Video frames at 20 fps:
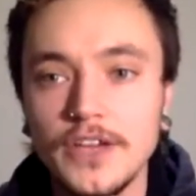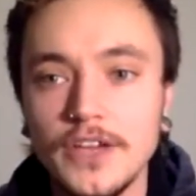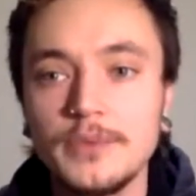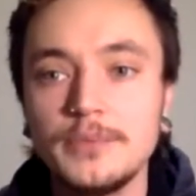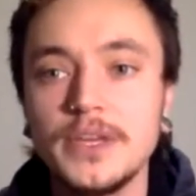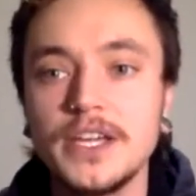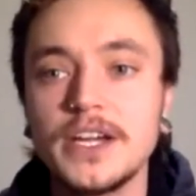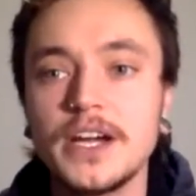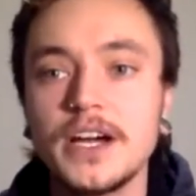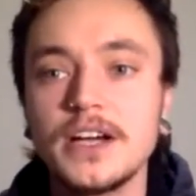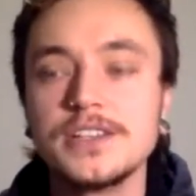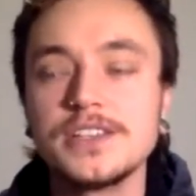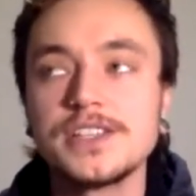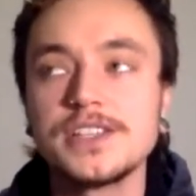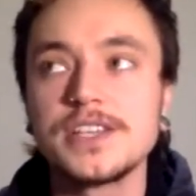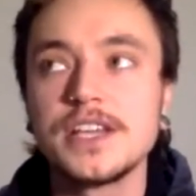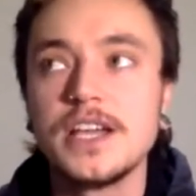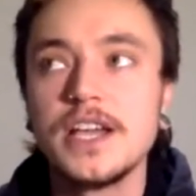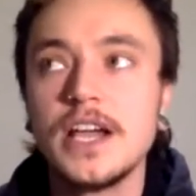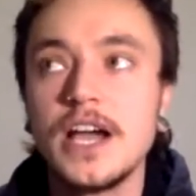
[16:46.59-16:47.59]
And
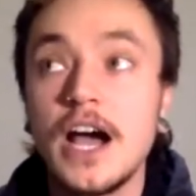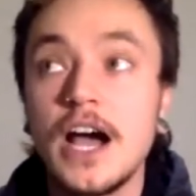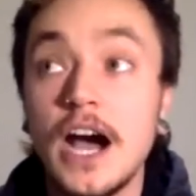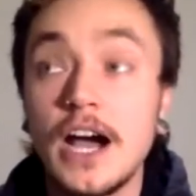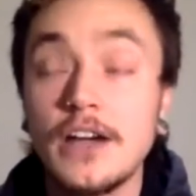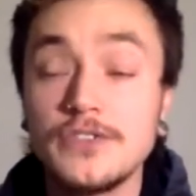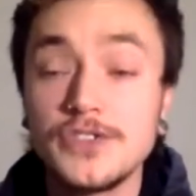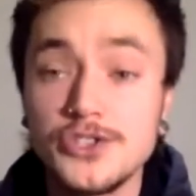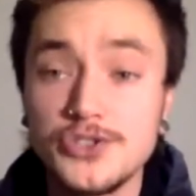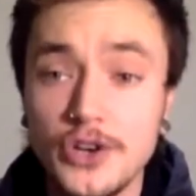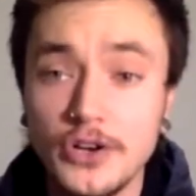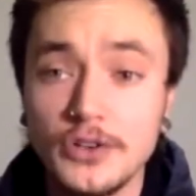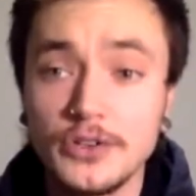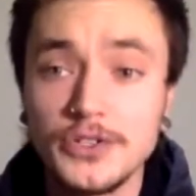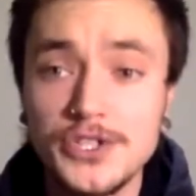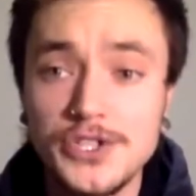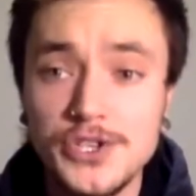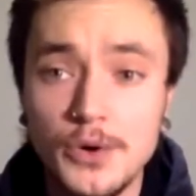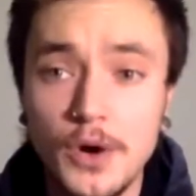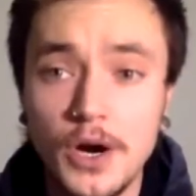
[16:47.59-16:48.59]
because I've
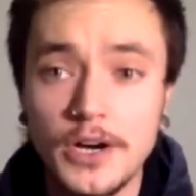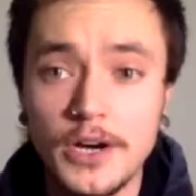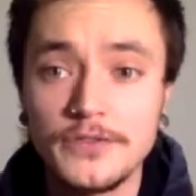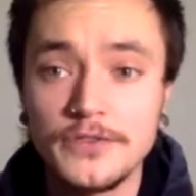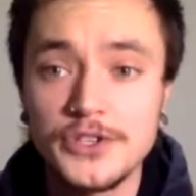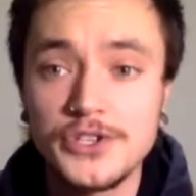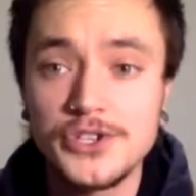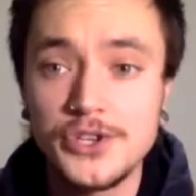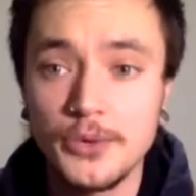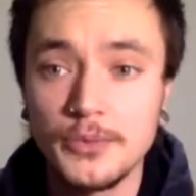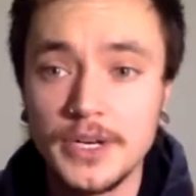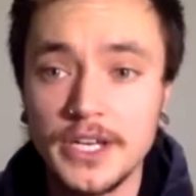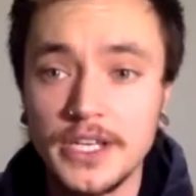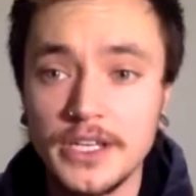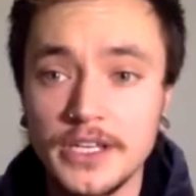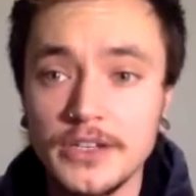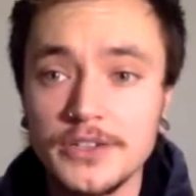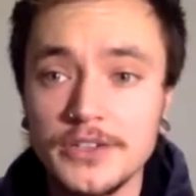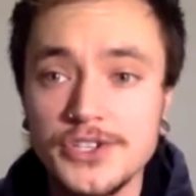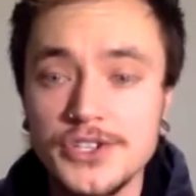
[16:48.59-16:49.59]
struggled so hard for so many
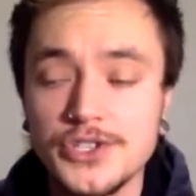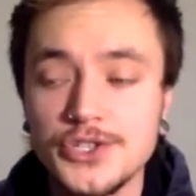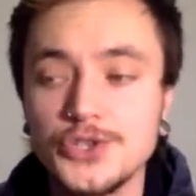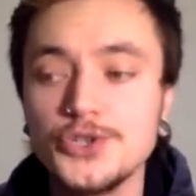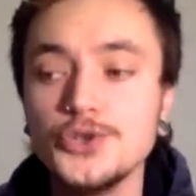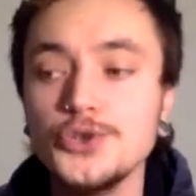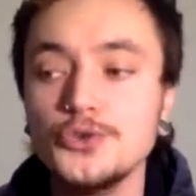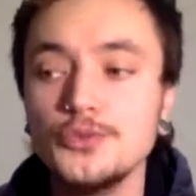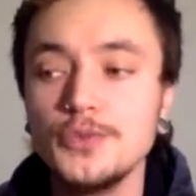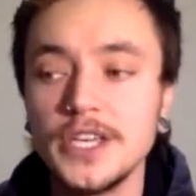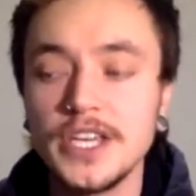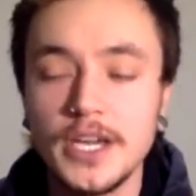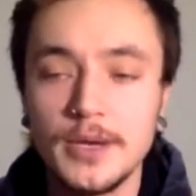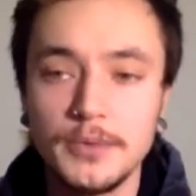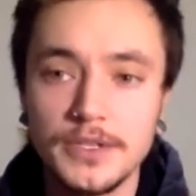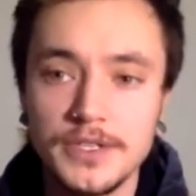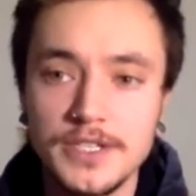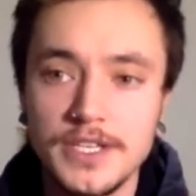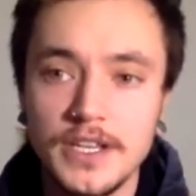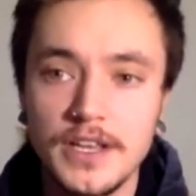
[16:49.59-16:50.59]
years to be
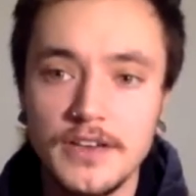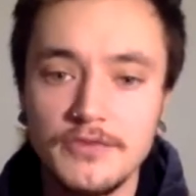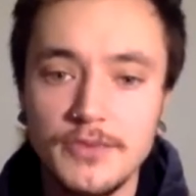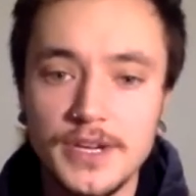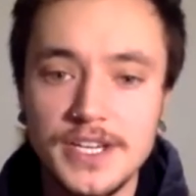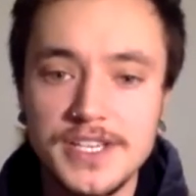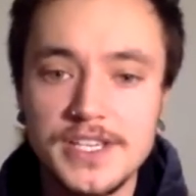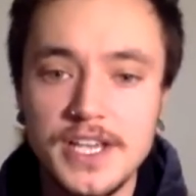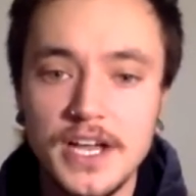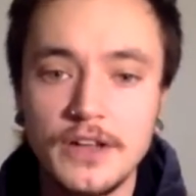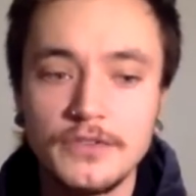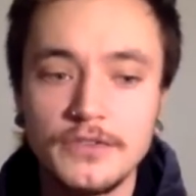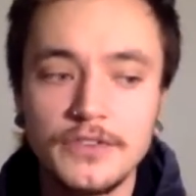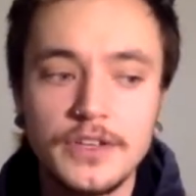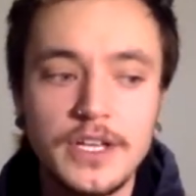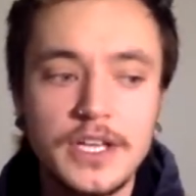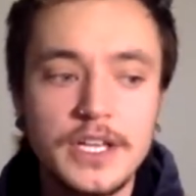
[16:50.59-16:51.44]
able to love myself,